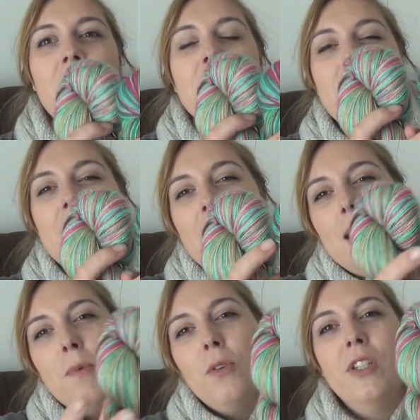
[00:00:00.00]
The
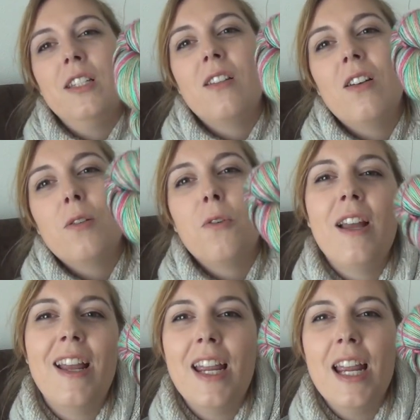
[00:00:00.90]
name of this
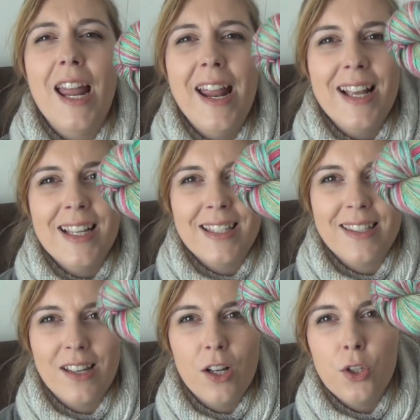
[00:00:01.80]
colorway
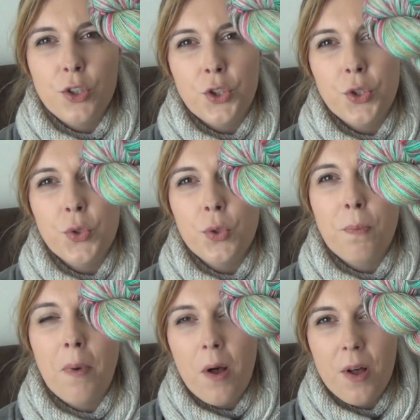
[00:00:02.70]
is Jewel
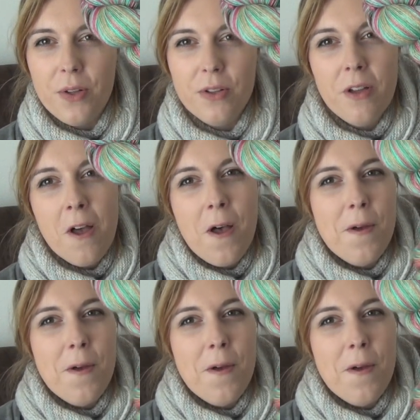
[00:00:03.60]
Ball,